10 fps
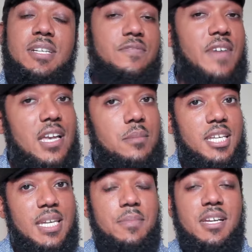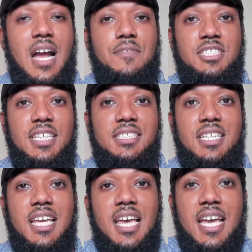It's valuable to the conversation
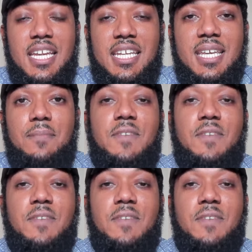and to keep